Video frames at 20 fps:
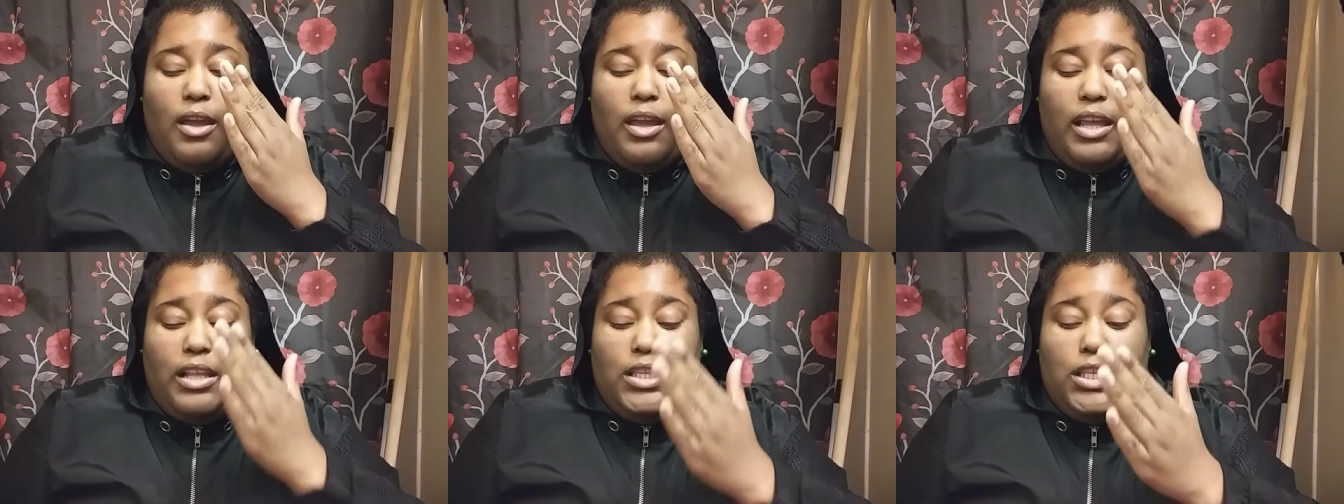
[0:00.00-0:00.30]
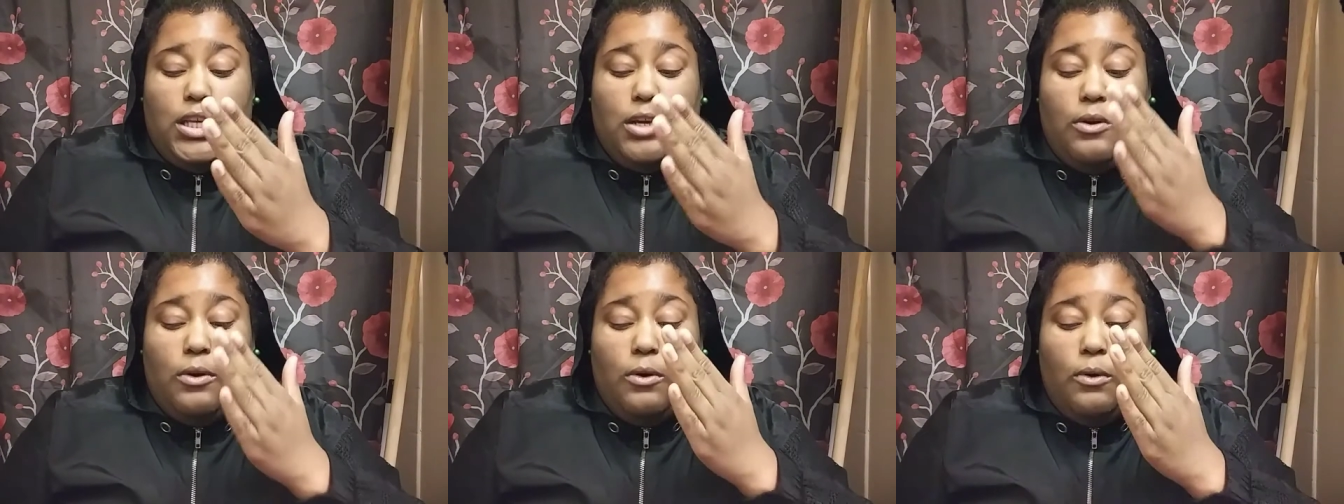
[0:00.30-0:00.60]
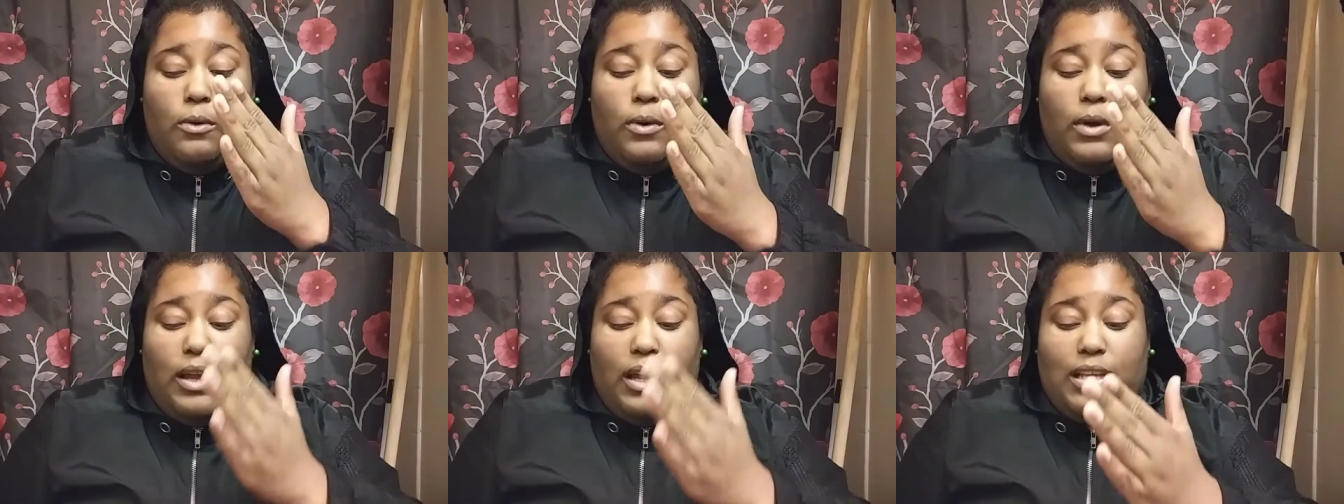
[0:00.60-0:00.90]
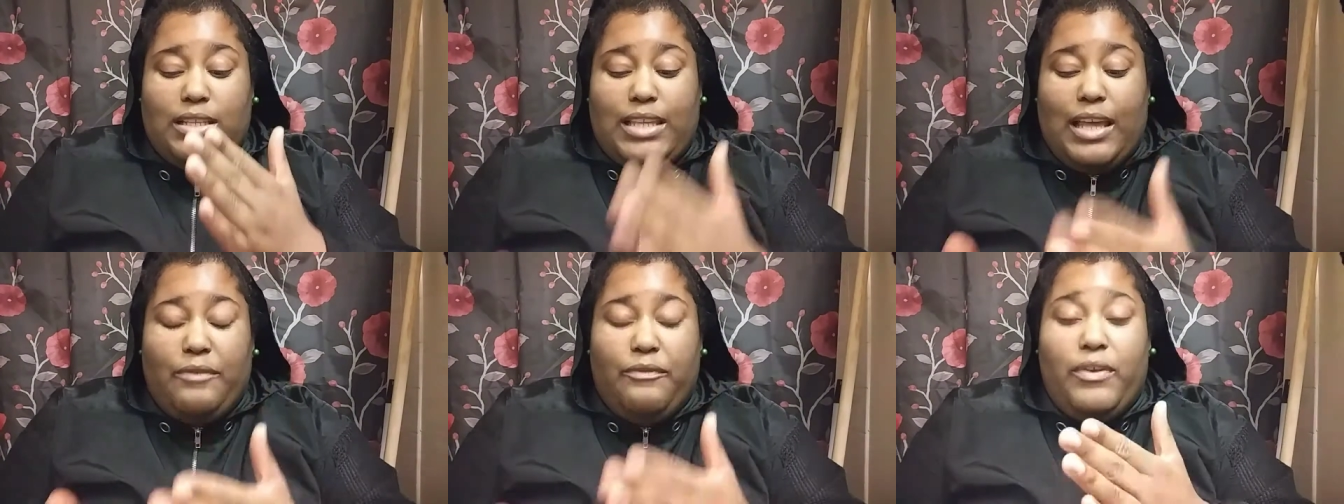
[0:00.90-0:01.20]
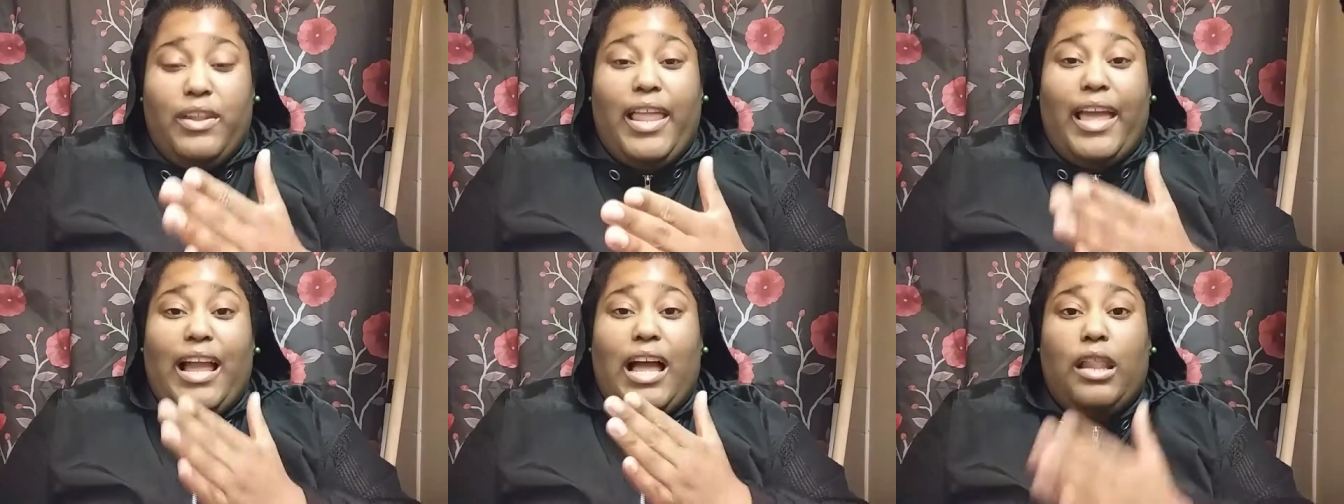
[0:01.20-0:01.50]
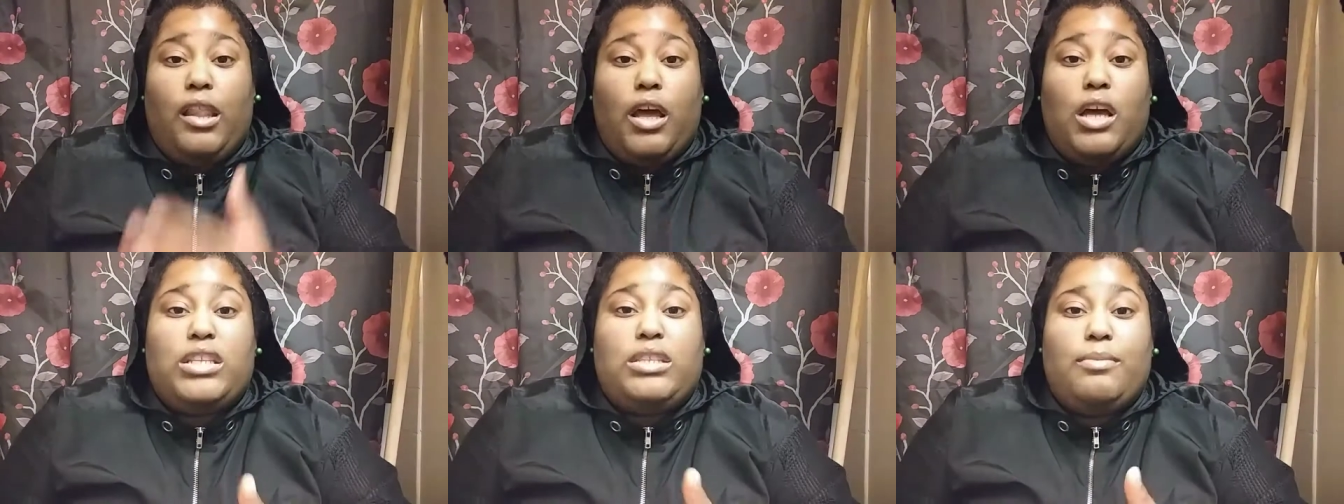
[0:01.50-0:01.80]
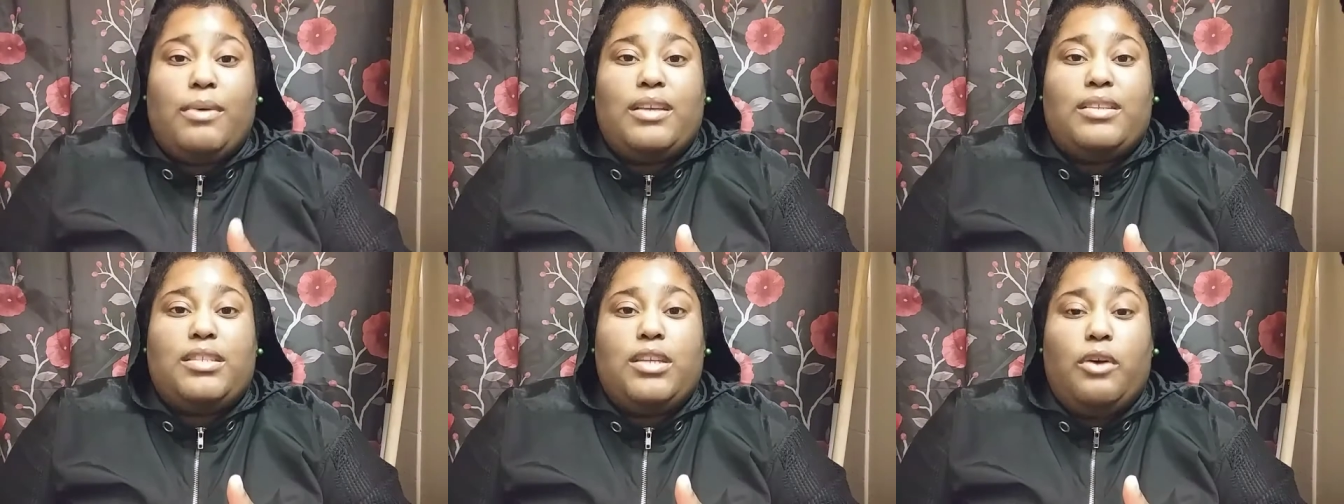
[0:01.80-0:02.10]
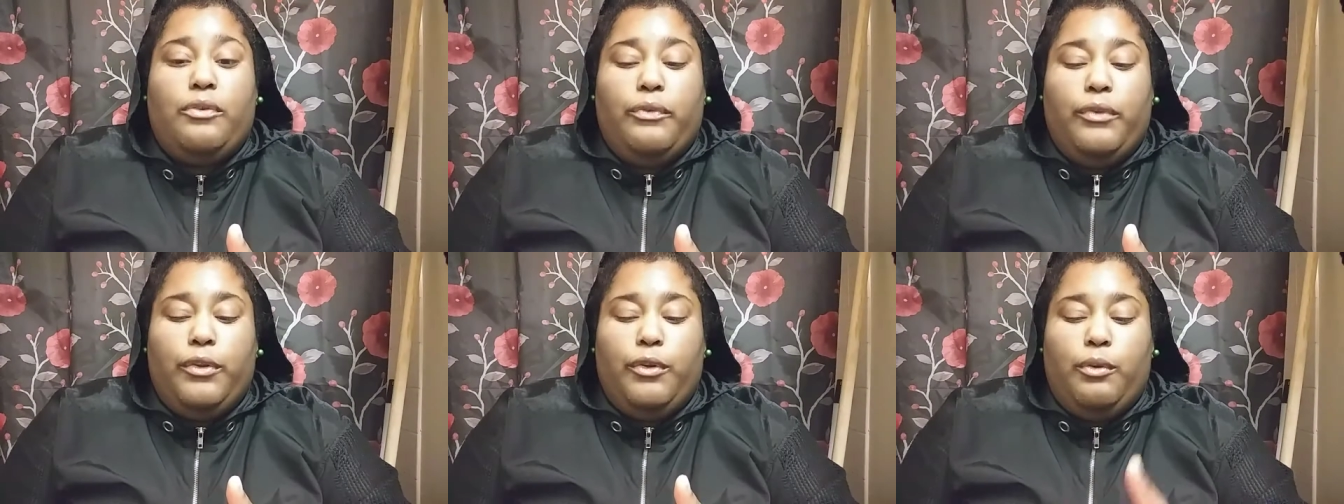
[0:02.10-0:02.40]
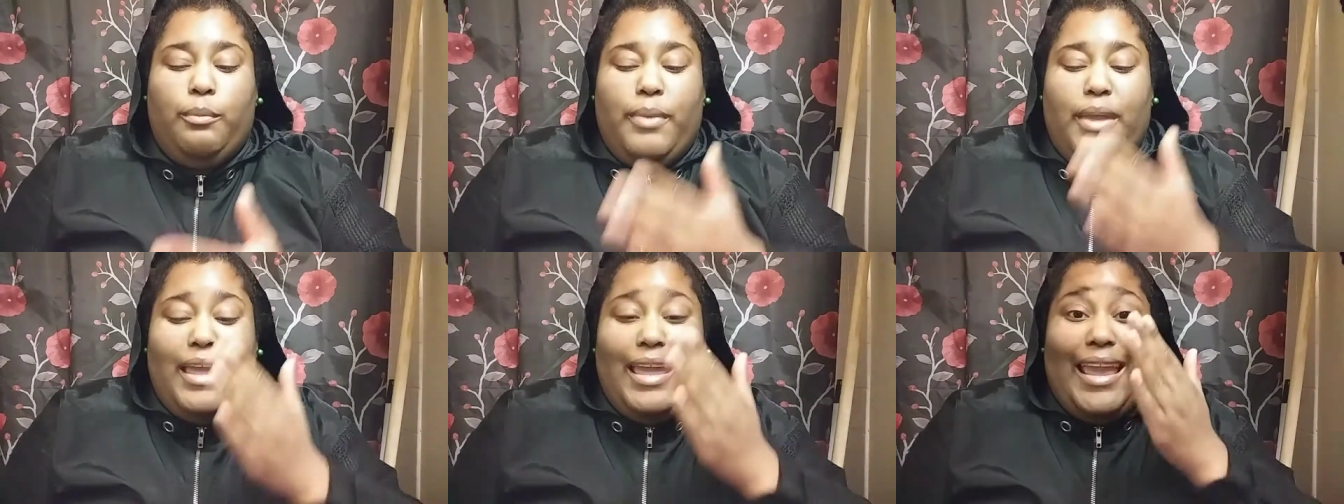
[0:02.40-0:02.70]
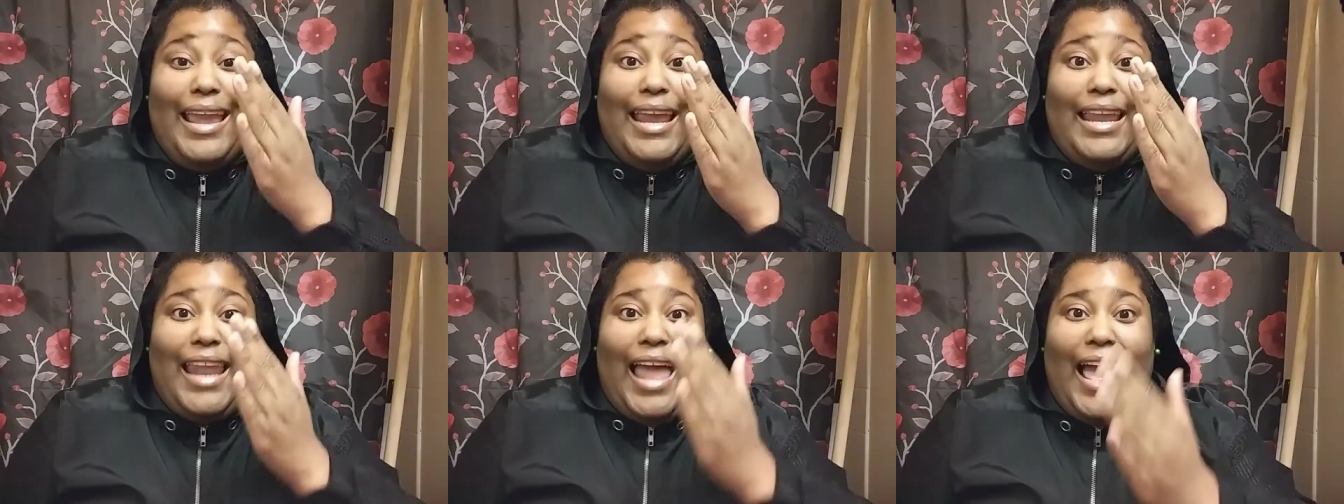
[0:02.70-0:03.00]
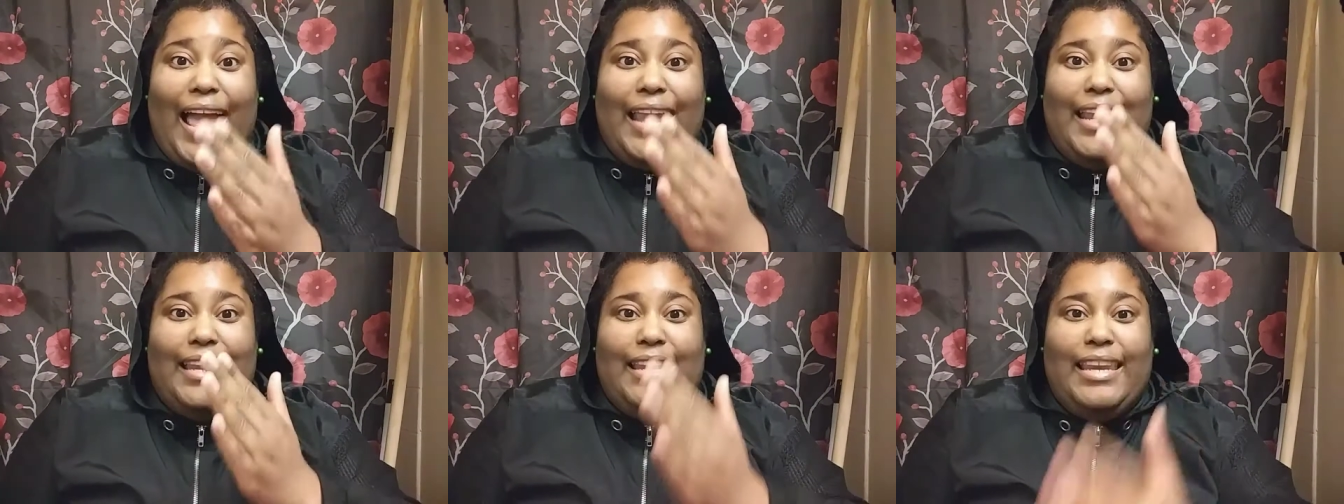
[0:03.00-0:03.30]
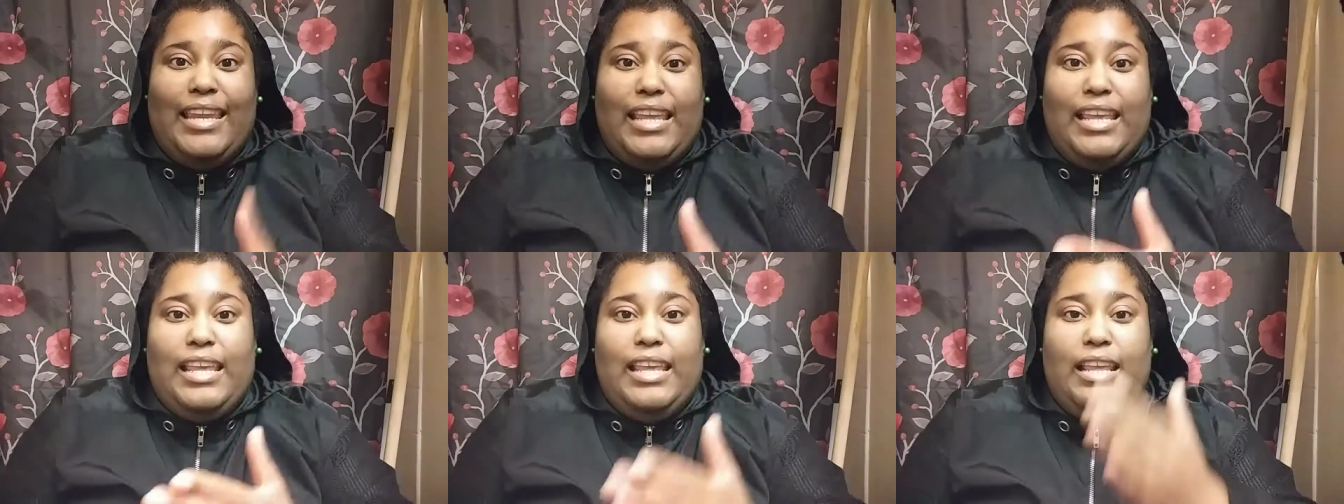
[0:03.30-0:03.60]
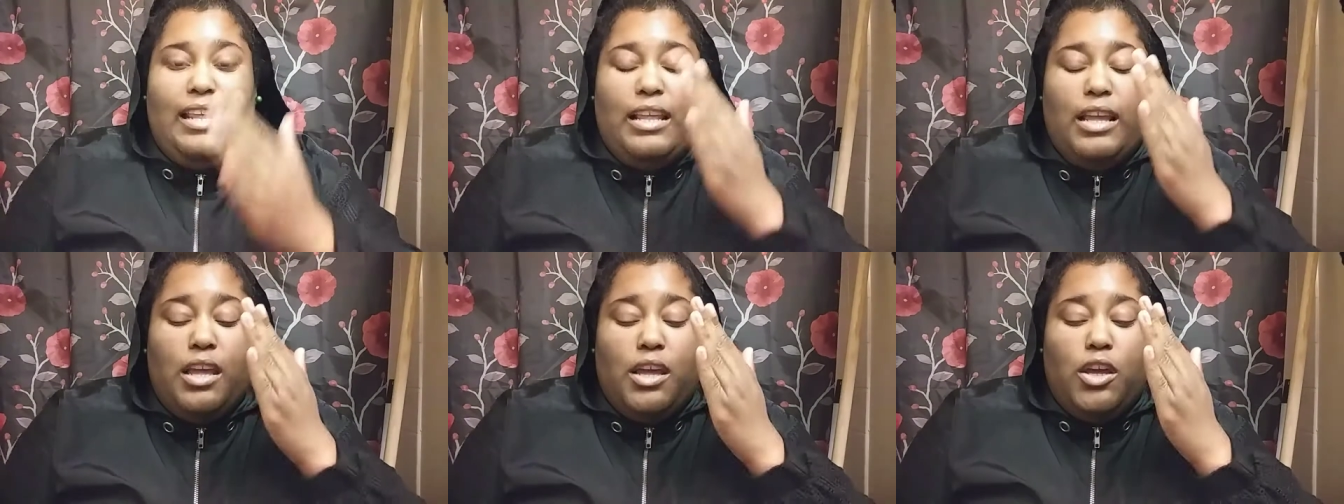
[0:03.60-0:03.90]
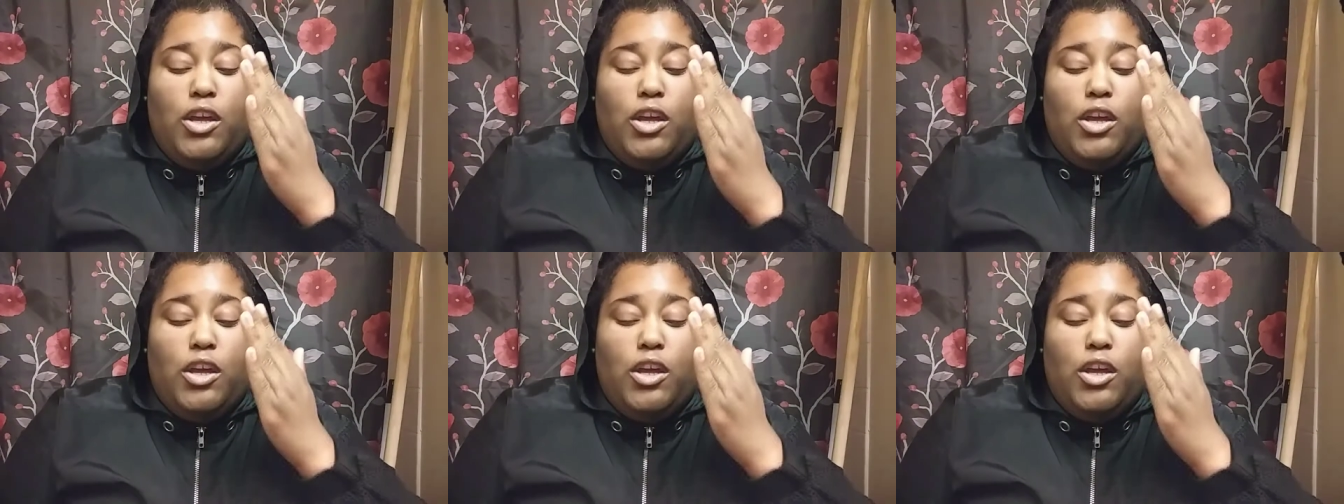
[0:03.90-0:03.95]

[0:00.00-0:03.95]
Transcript: until because i feel like i lost myself a little bit and i need